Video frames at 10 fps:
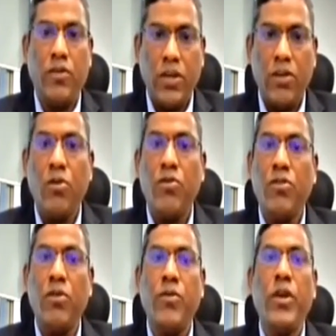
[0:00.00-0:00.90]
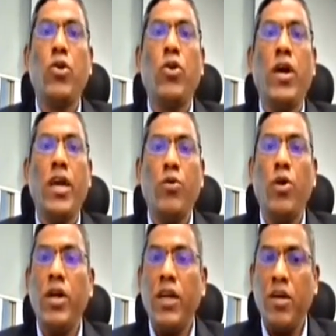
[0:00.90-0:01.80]
sector offers a very good, high
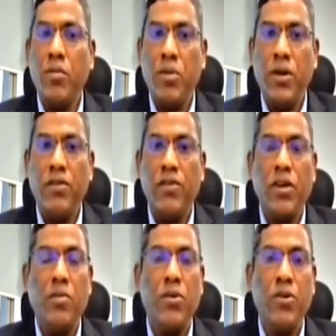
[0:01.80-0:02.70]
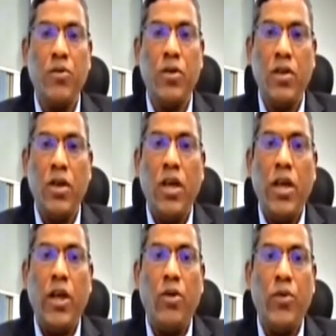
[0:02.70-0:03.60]
quality companies with
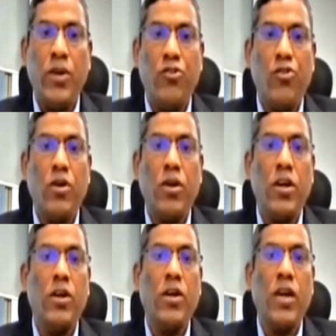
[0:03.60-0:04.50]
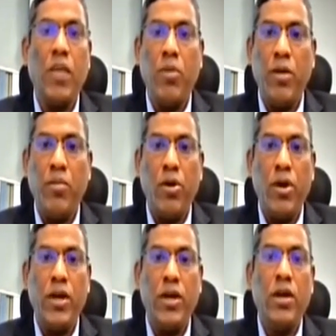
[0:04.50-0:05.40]
very strong return on capital
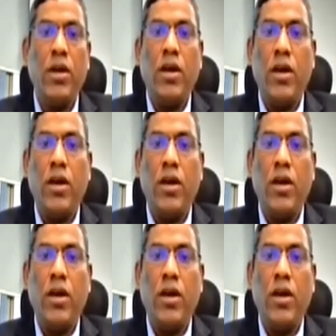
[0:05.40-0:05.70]
employed,